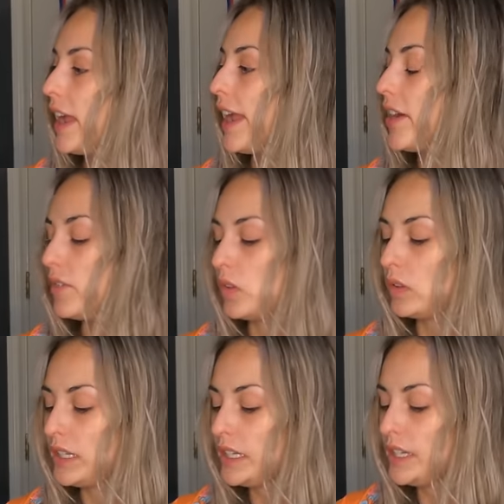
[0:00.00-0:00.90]
I have a
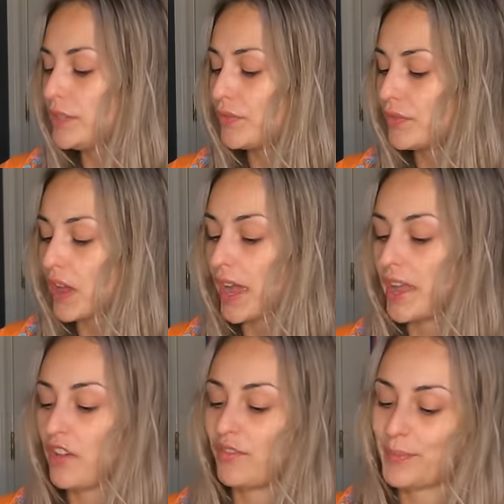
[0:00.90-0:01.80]
leave. I have